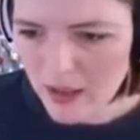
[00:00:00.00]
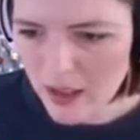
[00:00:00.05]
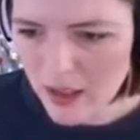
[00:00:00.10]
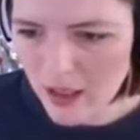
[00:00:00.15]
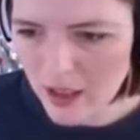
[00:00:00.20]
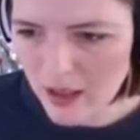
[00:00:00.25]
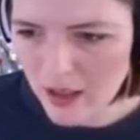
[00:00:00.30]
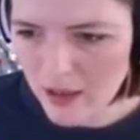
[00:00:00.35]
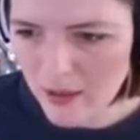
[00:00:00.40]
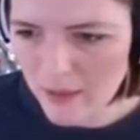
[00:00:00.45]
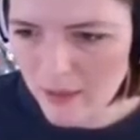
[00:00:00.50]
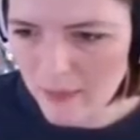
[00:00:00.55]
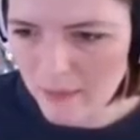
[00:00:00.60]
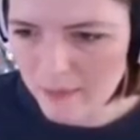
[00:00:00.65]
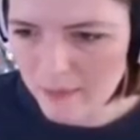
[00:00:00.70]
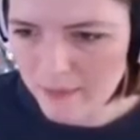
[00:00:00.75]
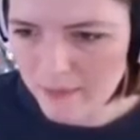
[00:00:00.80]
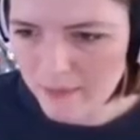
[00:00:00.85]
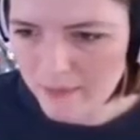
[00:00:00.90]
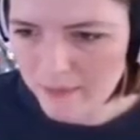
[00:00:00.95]
Oh
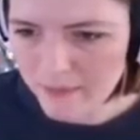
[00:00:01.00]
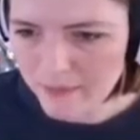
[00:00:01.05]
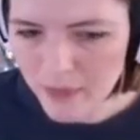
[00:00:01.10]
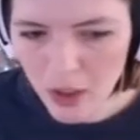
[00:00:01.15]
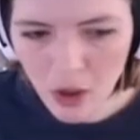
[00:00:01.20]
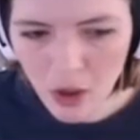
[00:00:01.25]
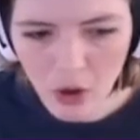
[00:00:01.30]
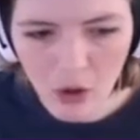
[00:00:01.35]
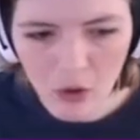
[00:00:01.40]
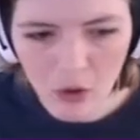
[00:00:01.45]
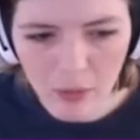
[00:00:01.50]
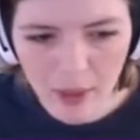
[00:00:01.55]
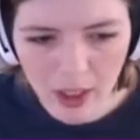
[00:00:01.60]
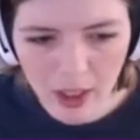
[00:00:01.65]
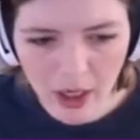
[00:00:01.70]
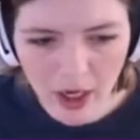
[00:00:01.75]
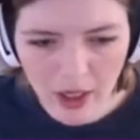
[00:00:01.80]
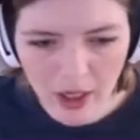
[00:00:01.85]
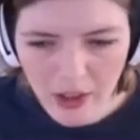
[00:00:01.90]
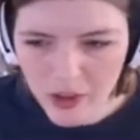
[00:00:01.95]
my
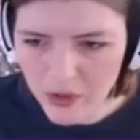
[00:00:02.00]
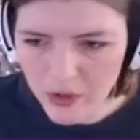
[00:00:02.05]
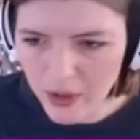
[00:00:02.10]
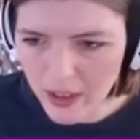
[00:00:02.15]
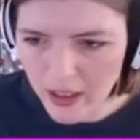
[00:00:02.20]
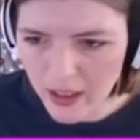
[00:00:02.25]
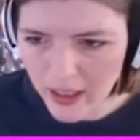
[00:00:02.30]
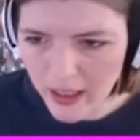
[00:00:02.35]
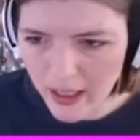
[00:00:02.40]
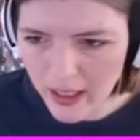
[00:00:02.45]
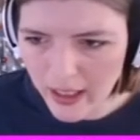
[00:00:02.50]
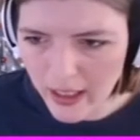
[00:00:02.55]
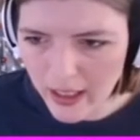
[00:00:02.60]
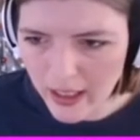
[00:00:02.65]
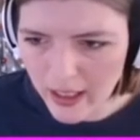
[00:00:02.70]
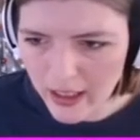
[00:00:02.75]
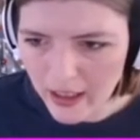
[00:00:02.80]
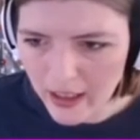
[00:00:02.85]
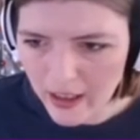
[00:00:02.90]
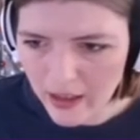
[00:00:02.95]
gosh, you got an
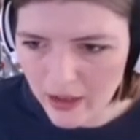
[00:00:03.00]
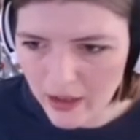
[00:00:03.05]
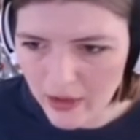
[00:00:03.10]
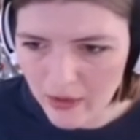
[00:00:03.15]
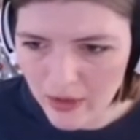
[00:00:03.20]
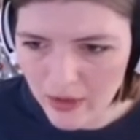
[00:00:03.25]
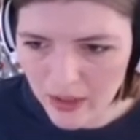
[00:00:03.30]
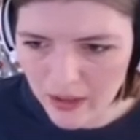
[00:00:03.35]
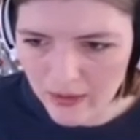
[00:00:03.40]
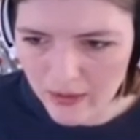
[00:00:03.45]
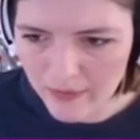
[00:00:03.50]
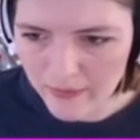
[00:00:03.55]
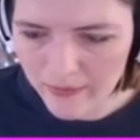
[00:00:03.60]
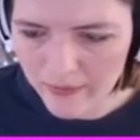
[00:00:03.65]
A. You didn't.